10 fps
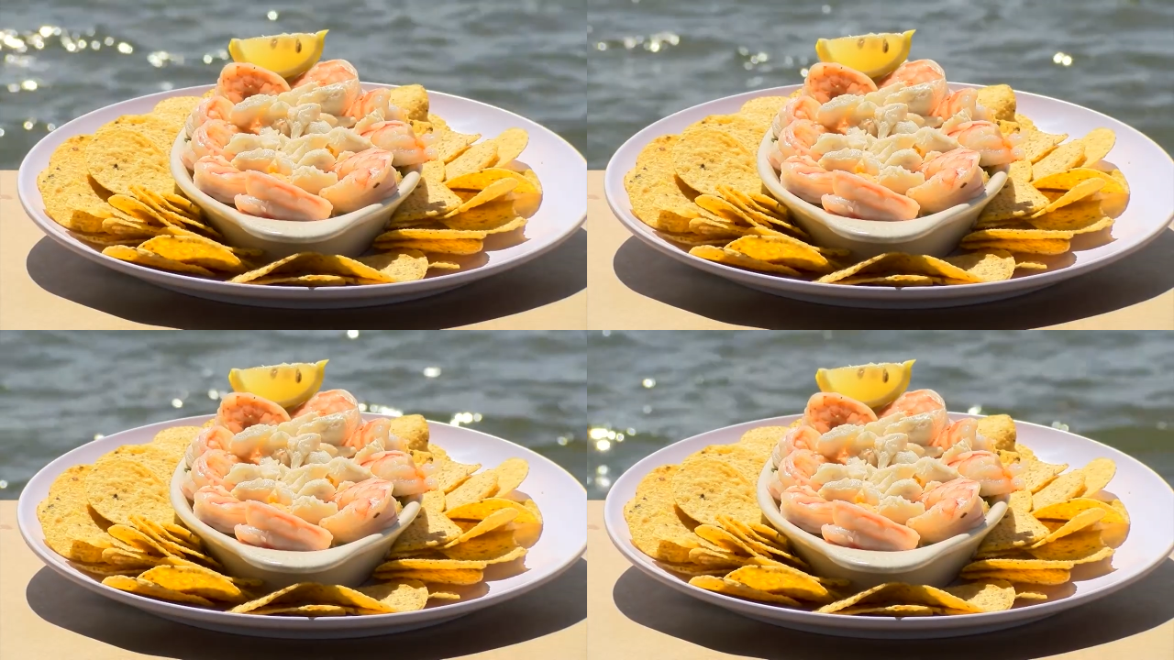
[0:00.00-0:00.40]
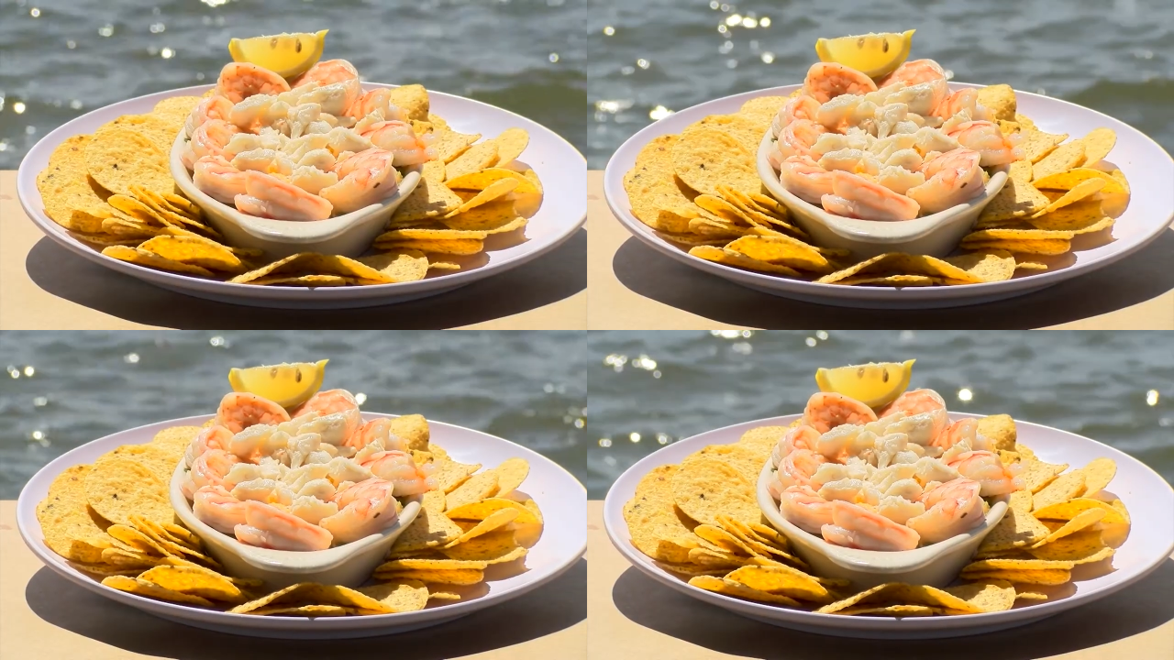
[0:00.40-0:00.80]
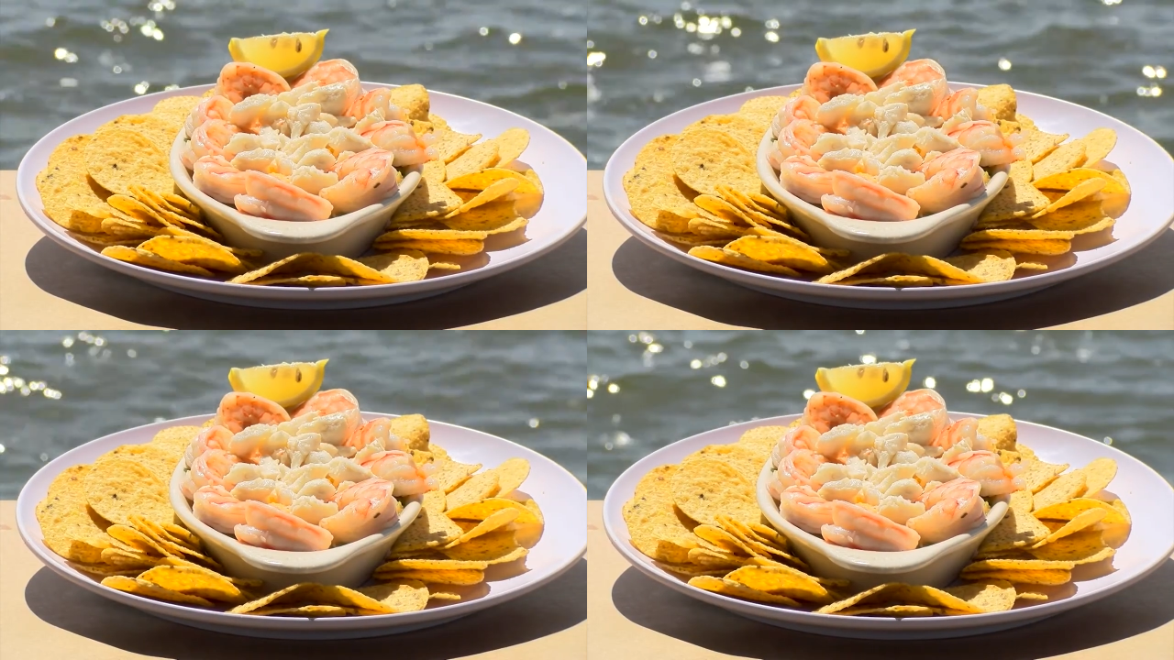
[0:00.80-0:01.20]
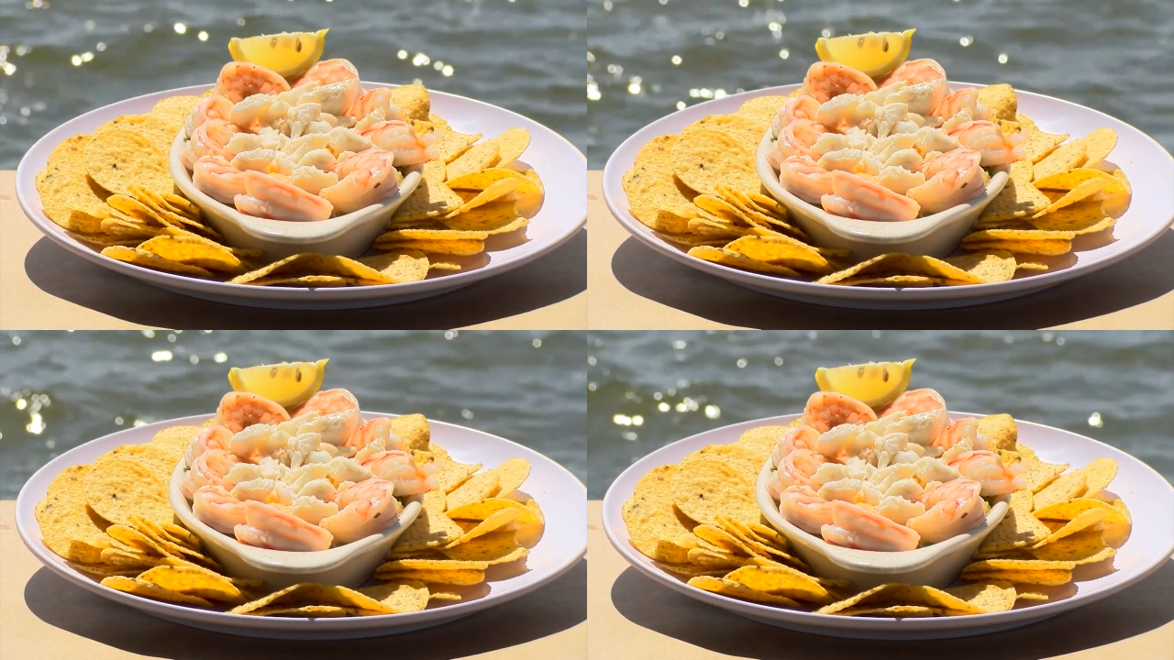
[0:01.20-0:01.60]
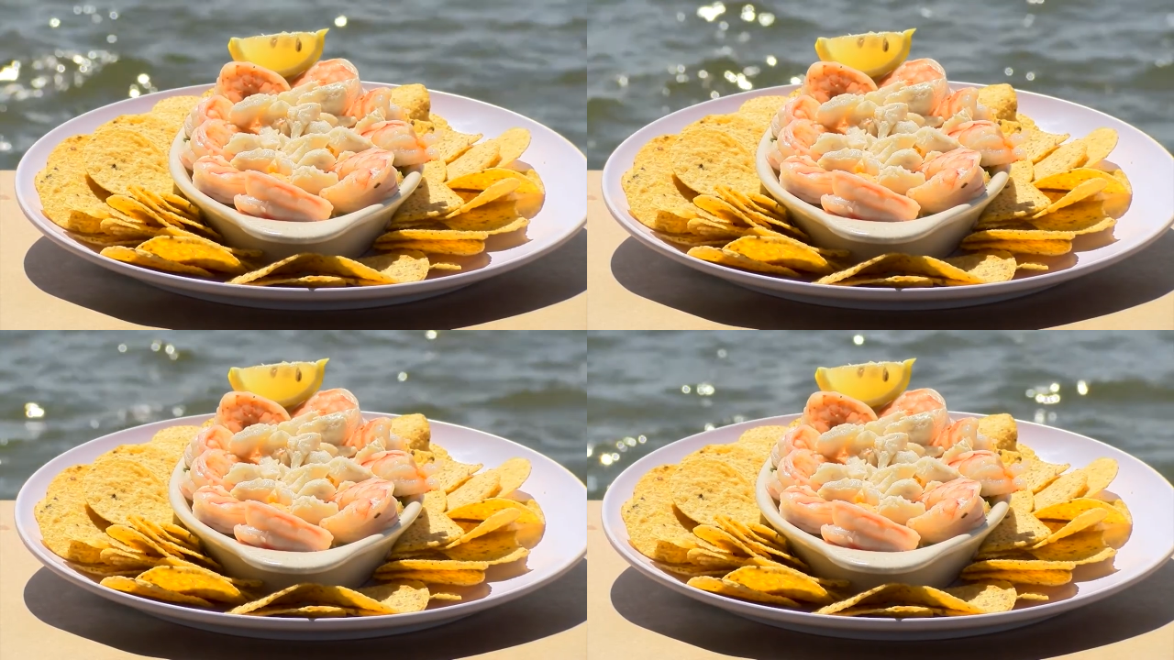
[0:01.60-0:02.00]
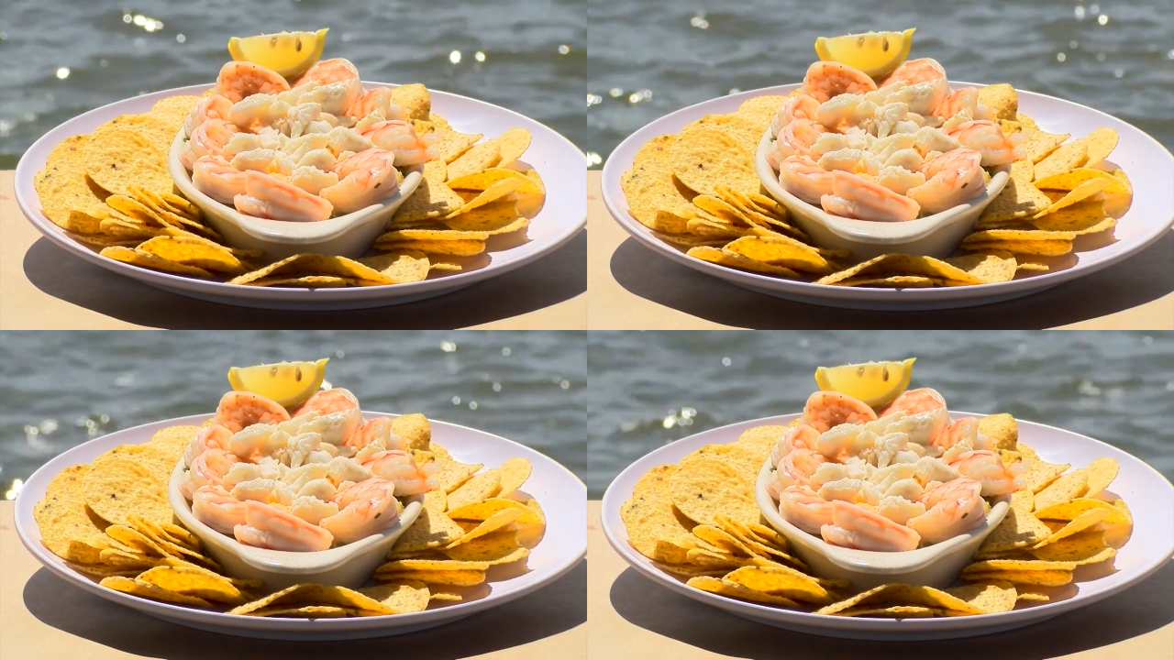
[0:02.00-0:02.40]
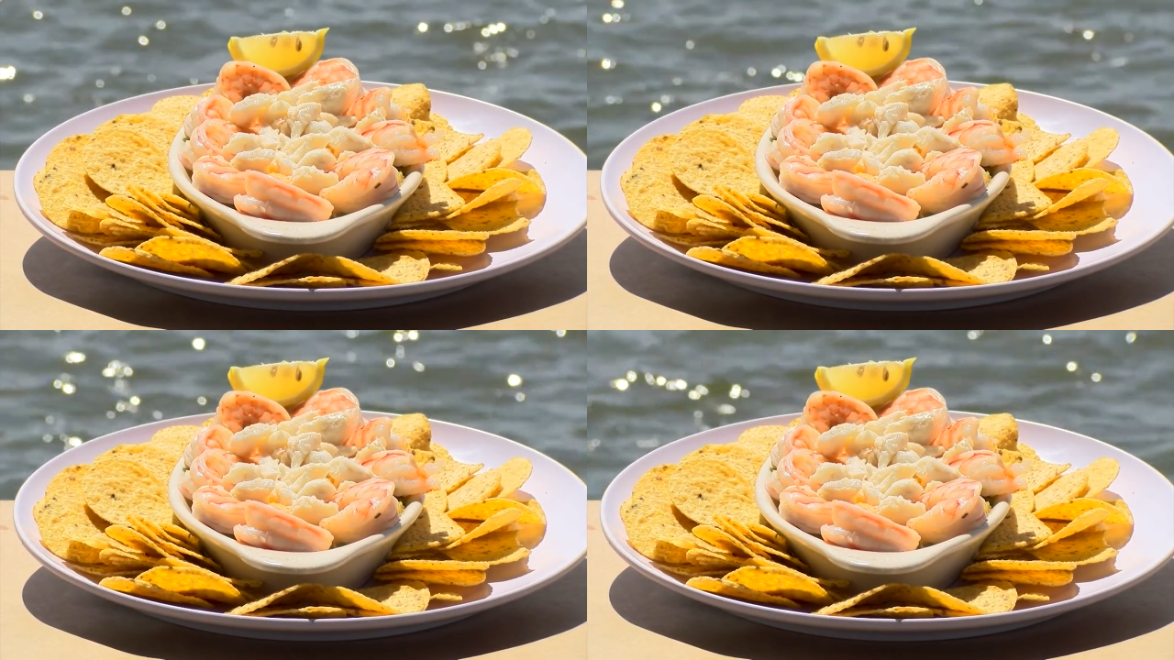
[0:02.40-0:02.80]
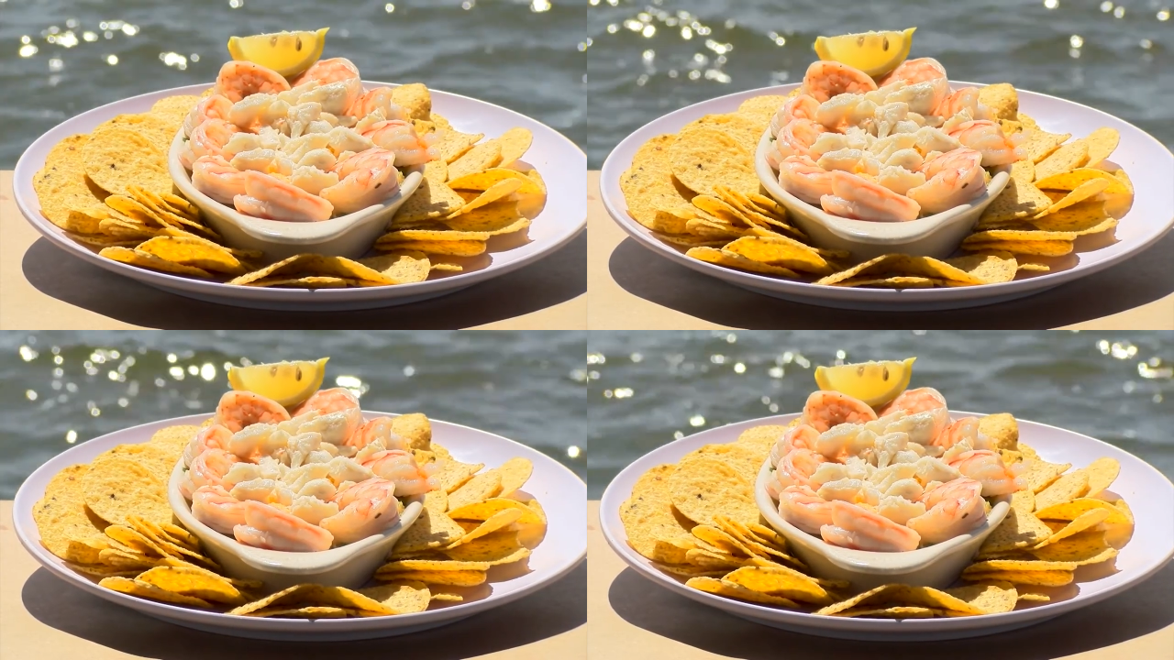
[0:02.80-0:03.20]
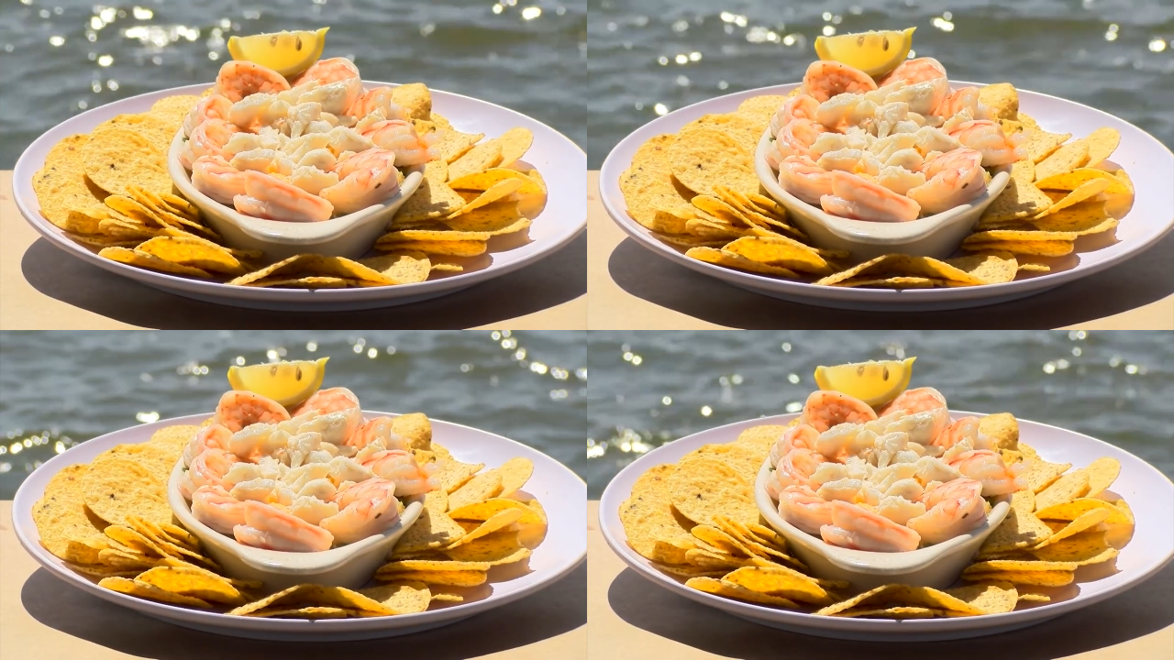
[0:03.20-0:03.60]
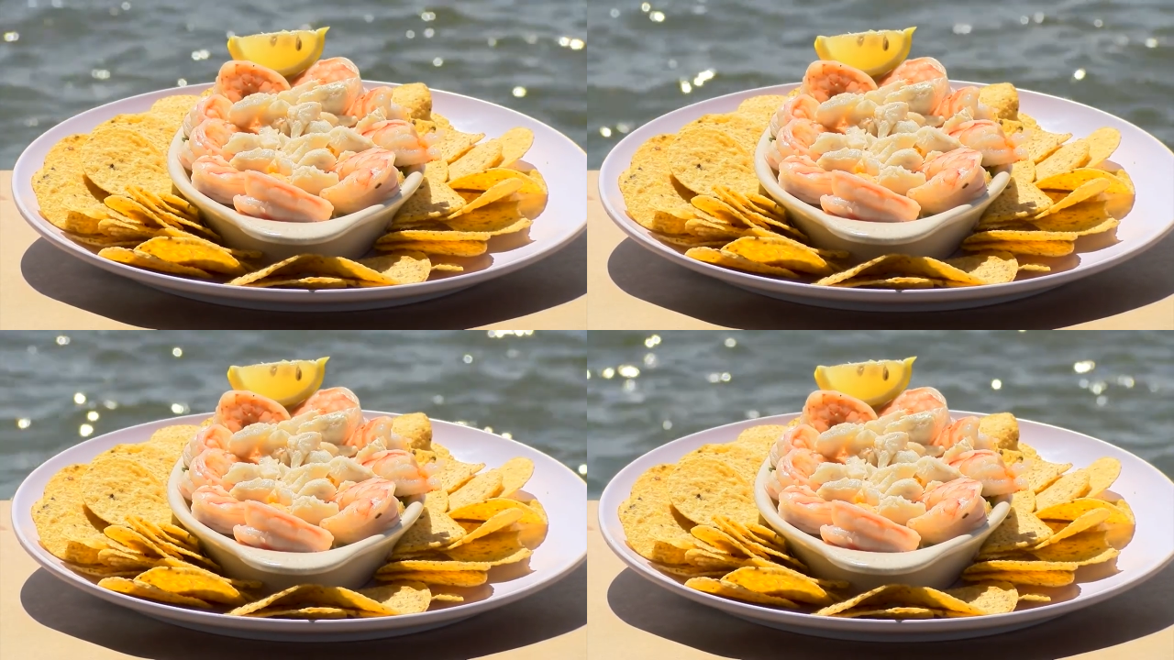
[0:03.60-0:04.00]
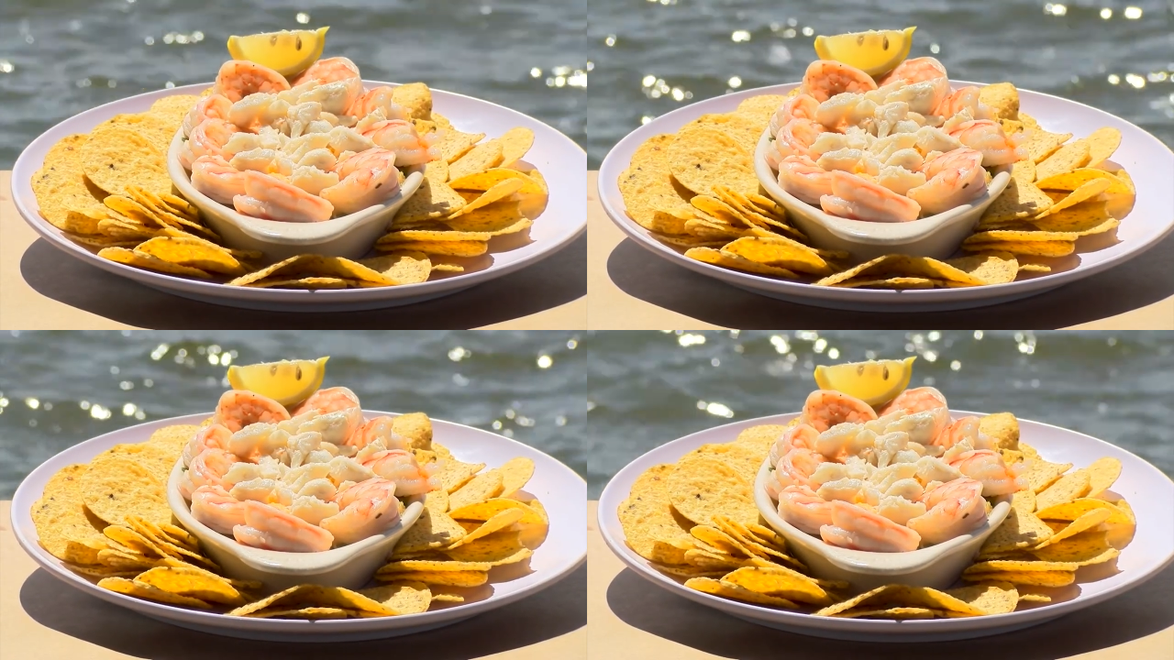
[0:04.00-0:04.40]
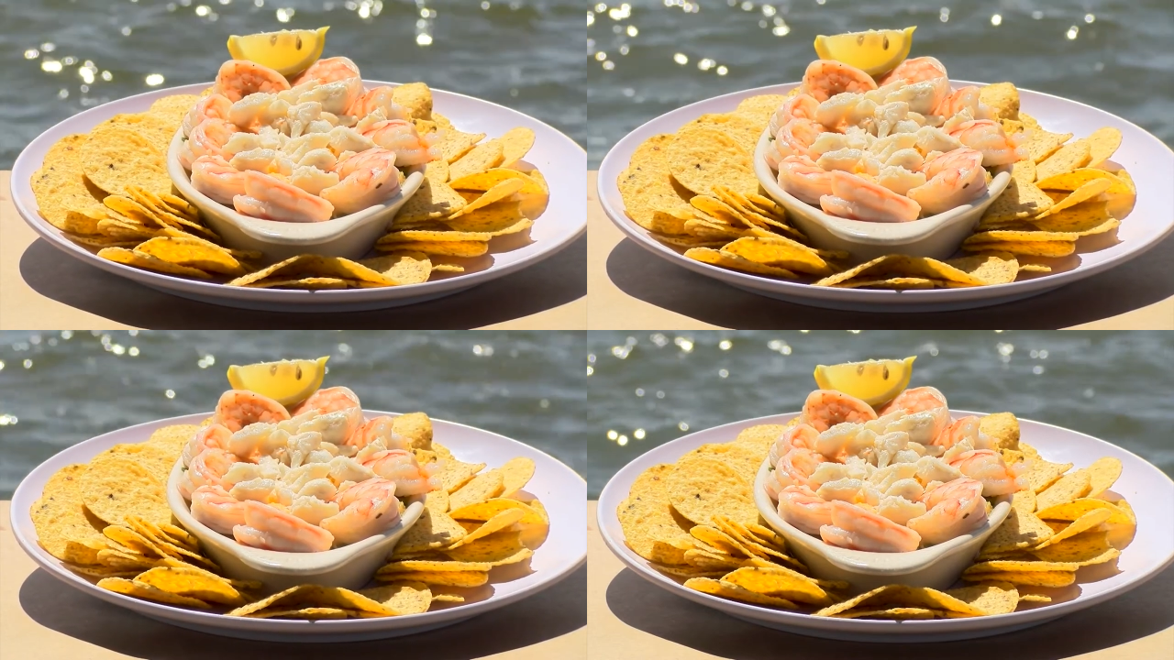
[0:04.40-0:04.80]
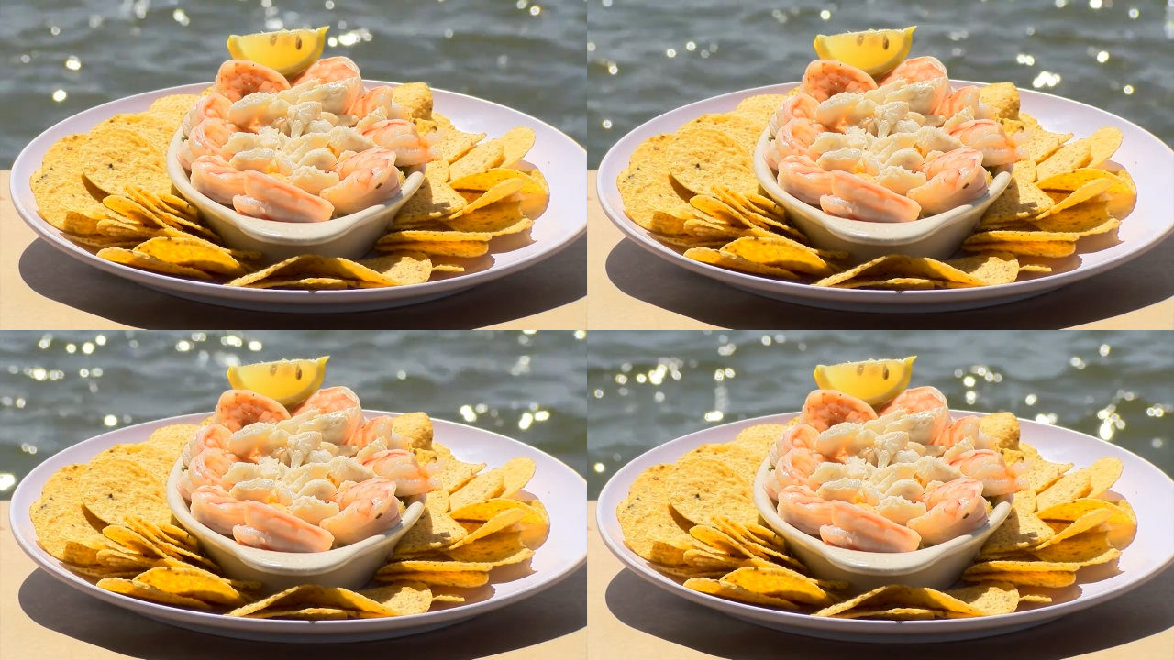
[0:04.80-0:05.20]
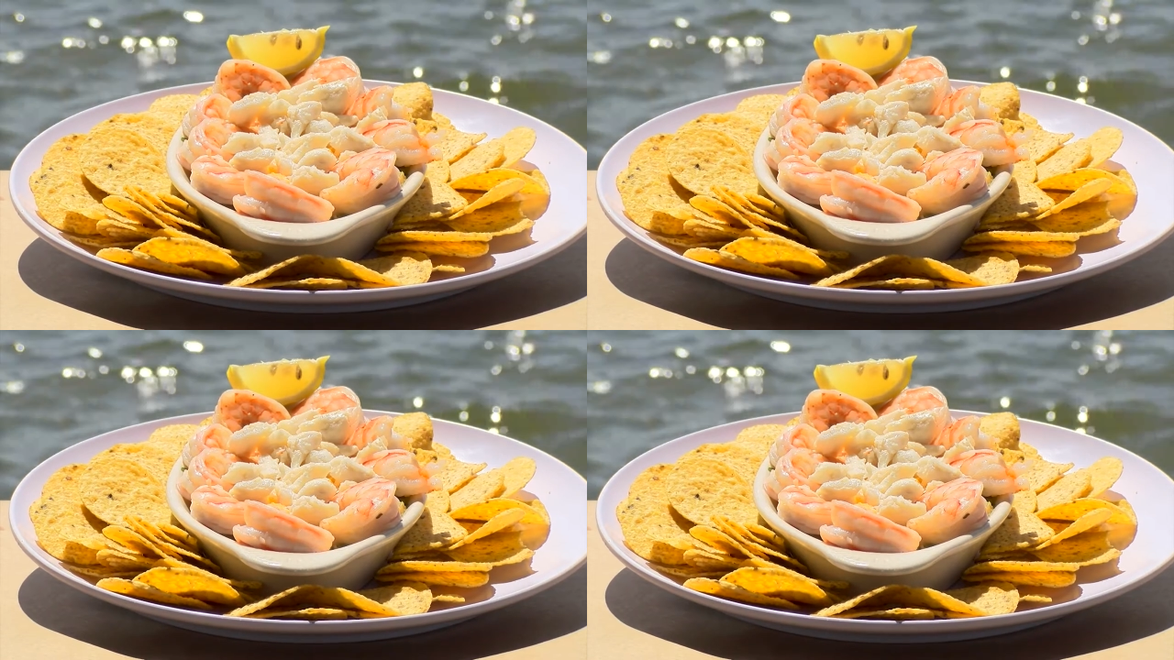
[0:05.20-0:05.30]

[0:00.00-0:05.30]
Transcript: [unreadable: no face in view]